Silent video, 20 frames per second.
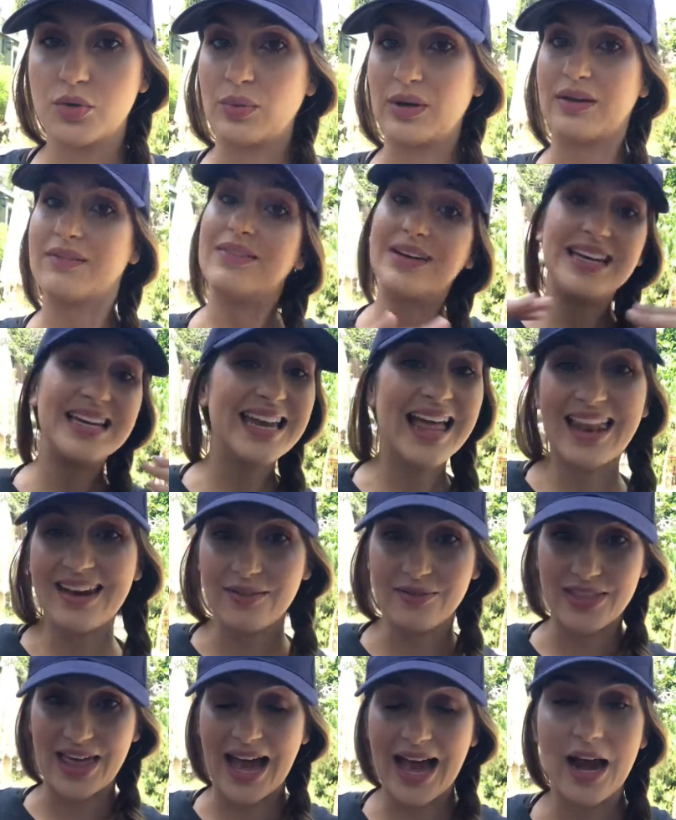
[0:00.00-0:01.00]
We have none
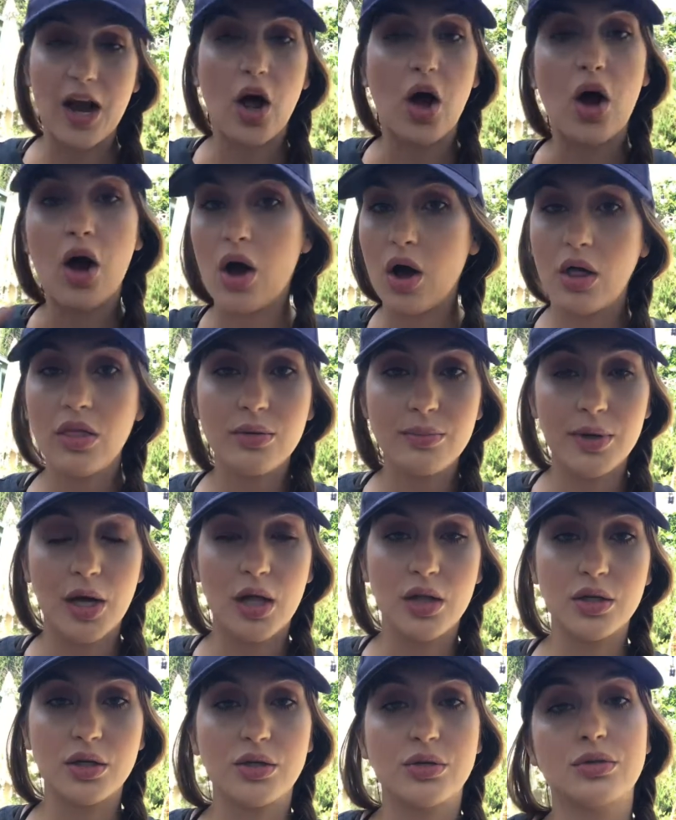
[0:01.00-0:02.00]
of that. All the
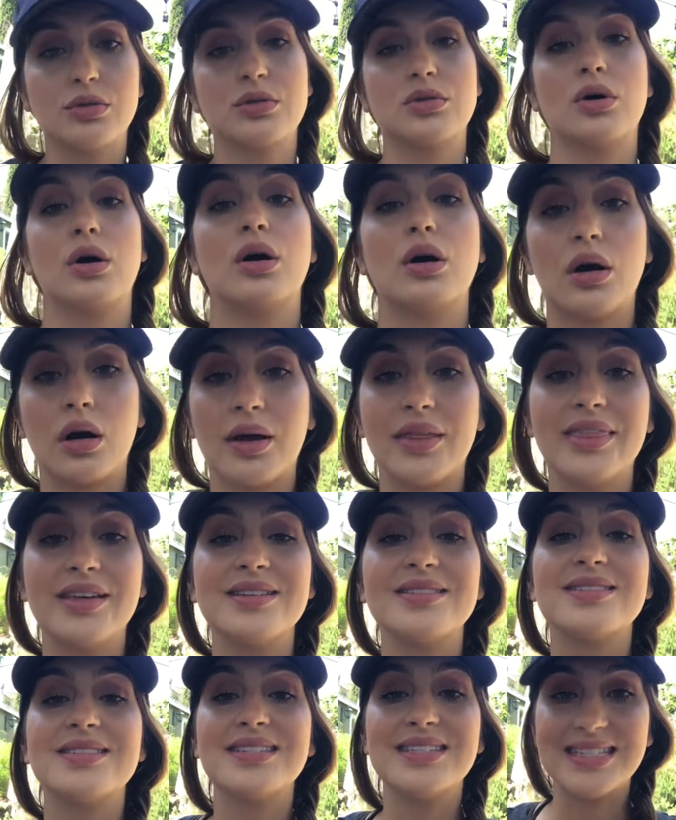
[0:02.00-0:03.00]
molecules are the
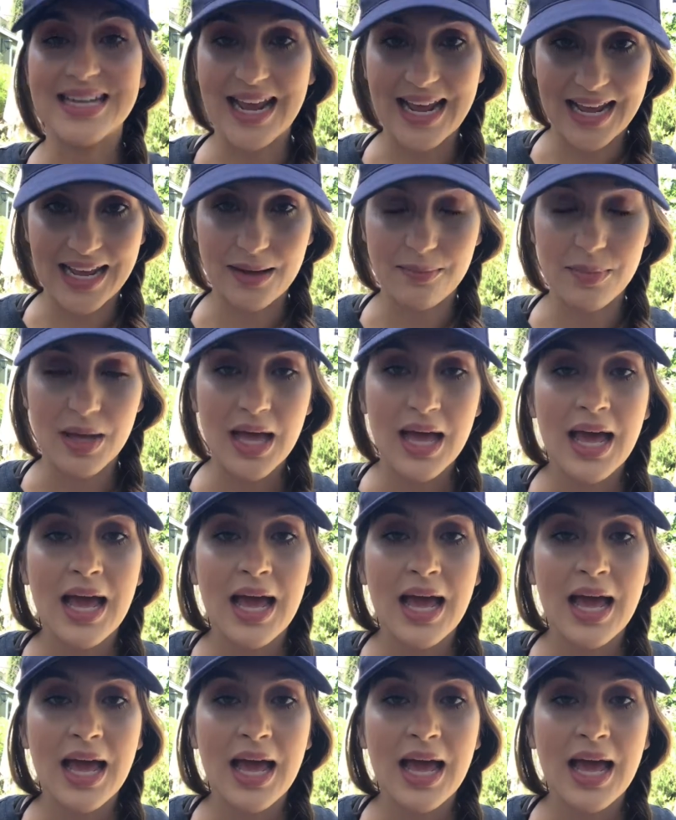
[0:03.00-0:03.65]
same.